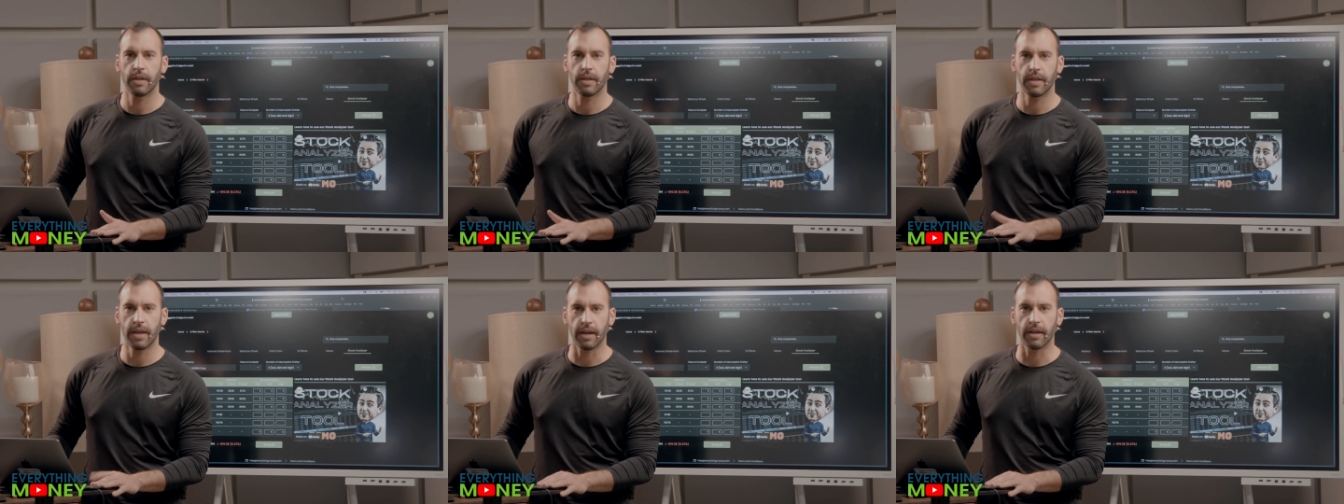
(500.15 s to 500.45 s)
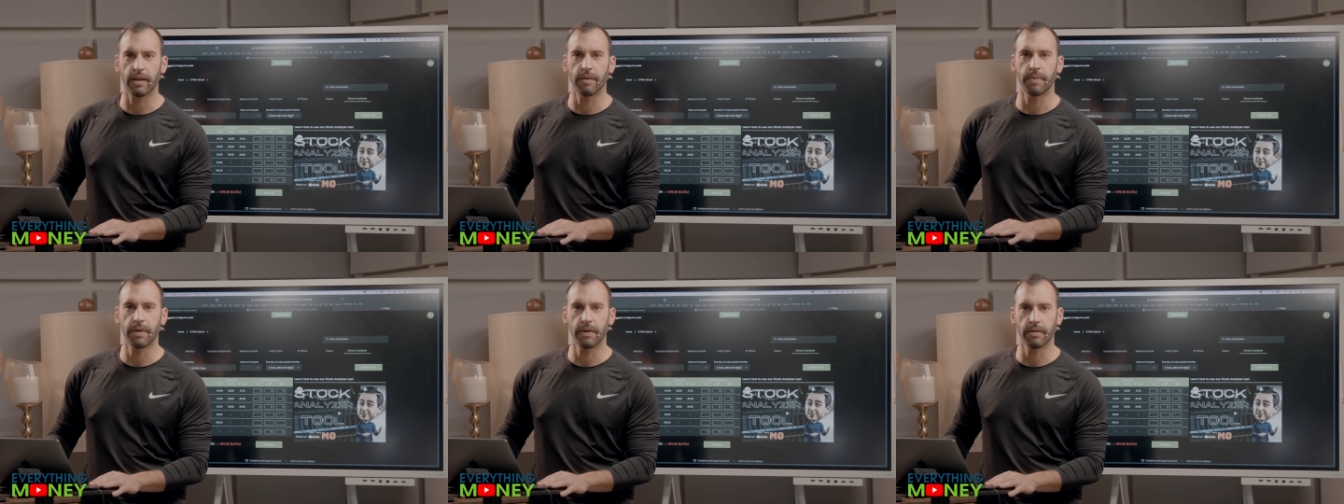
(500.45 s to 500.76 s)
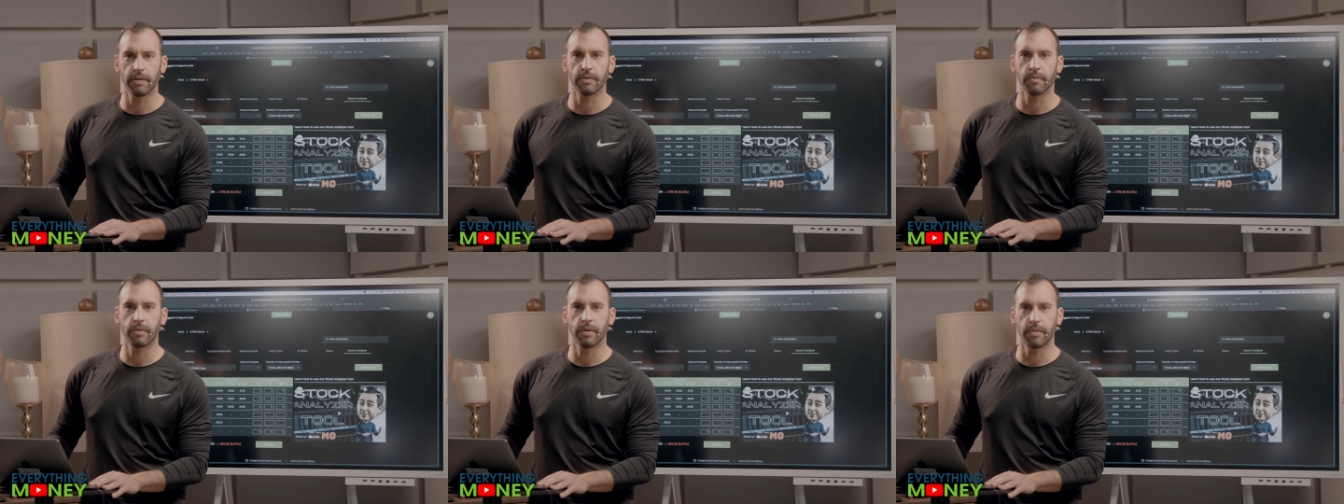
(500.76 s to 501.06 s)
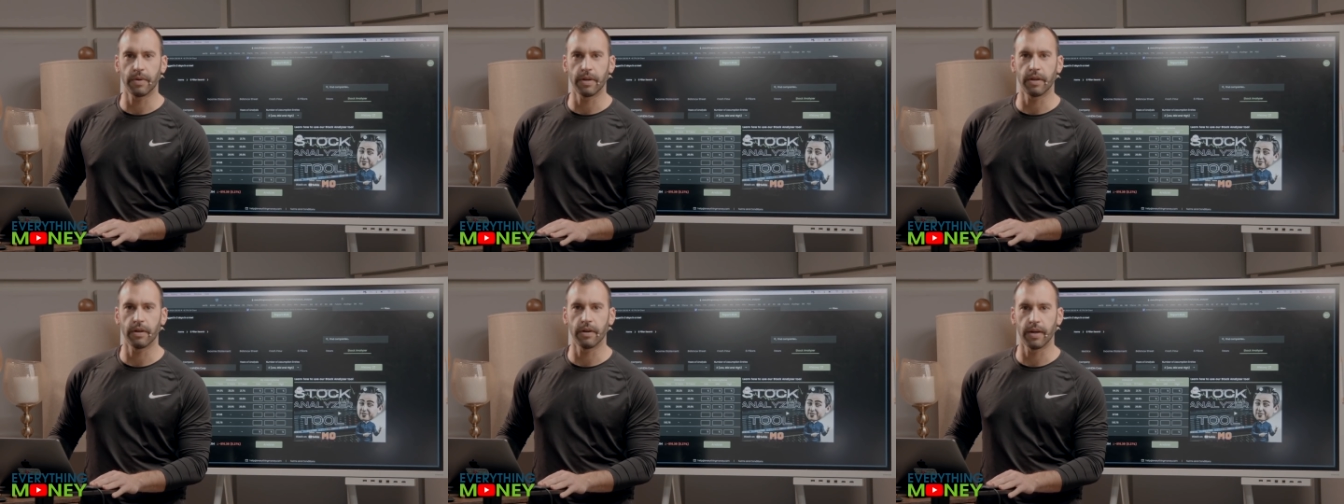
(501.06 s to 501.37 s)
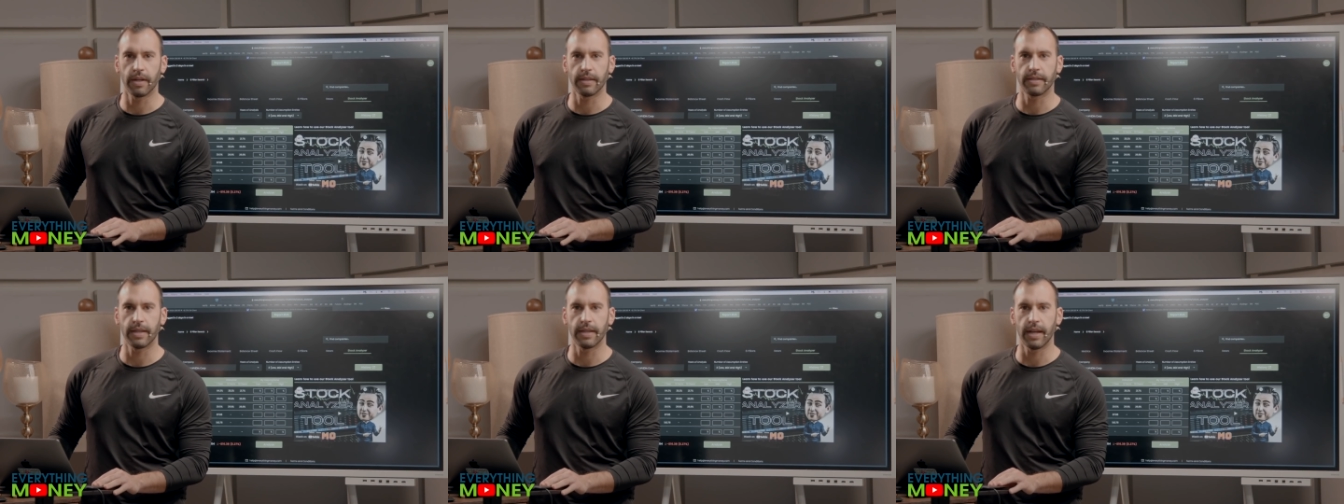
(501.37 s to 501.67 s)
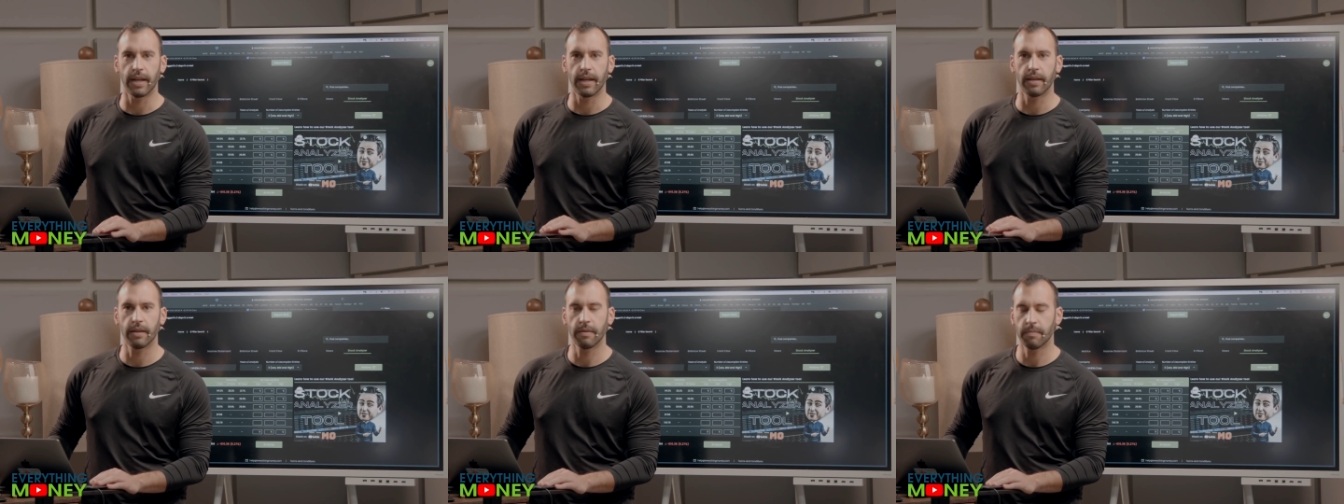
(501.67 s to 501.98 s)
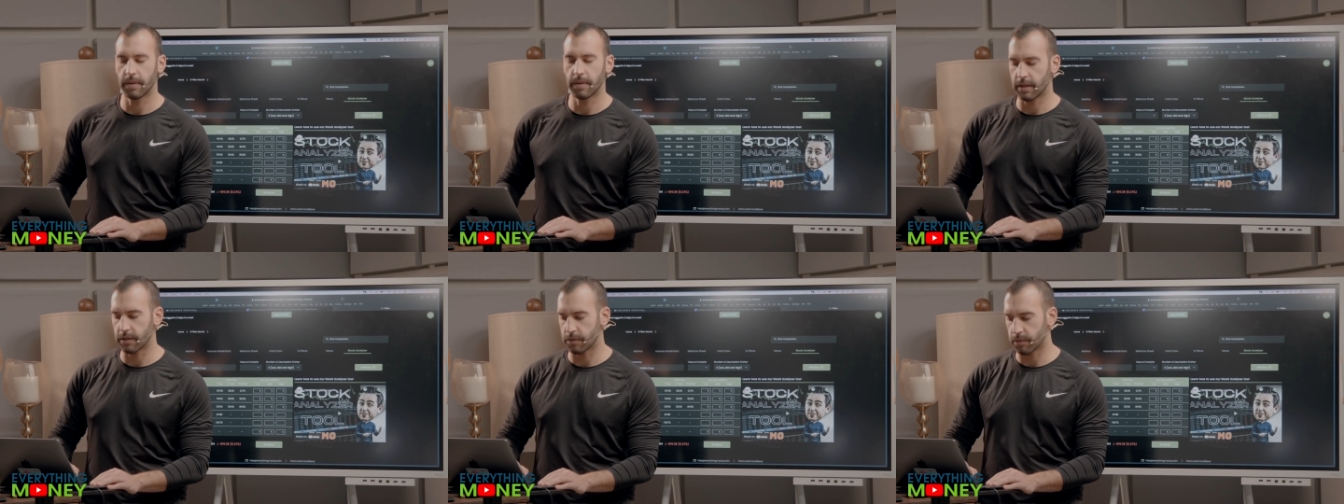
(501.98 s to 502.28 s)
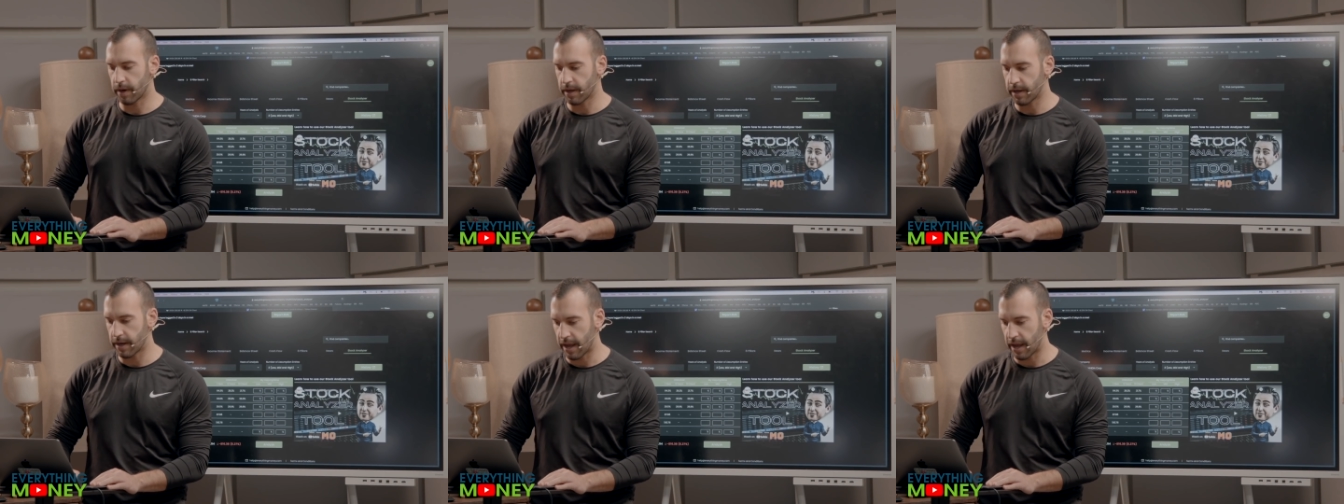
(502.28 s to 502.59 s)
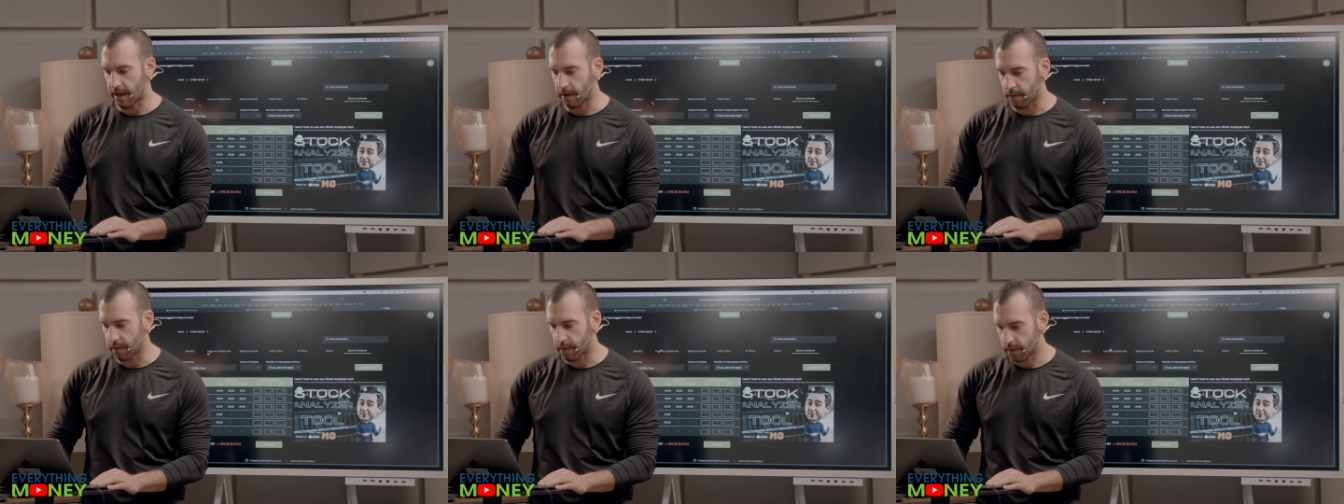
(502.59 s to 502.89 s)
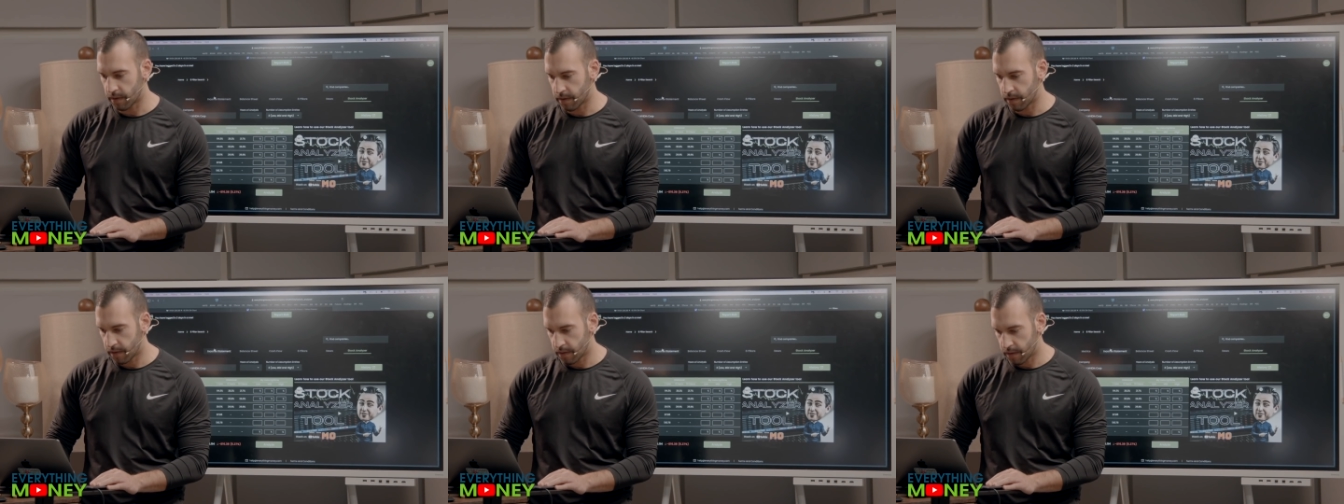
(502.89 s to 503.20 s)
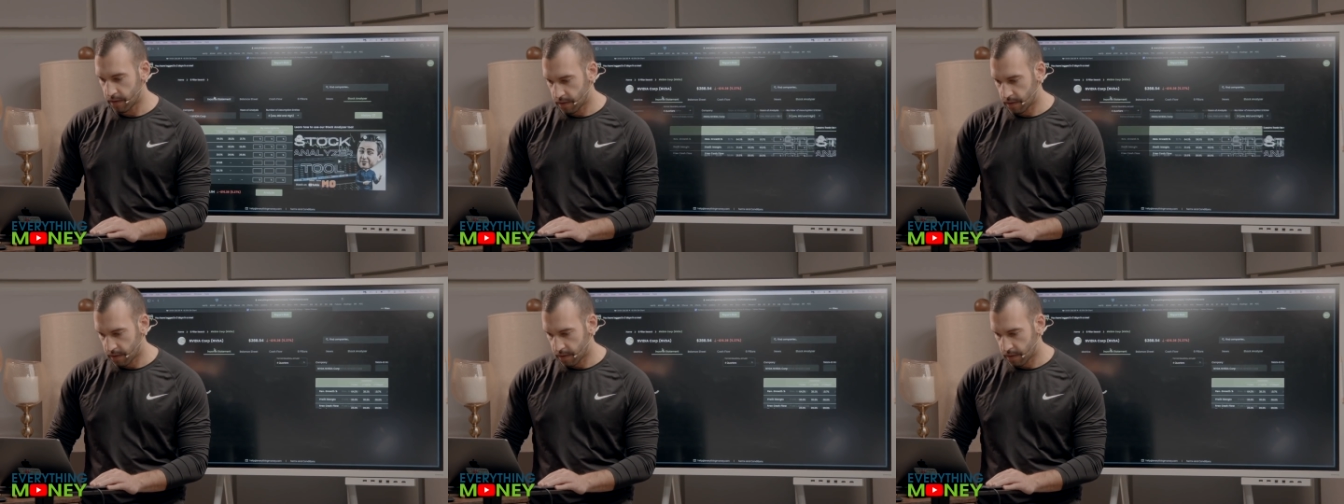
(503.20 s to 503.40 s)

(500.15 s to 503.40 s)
Yeah, compare it to what we are at today. Because so what's right um, now, um what's the revenue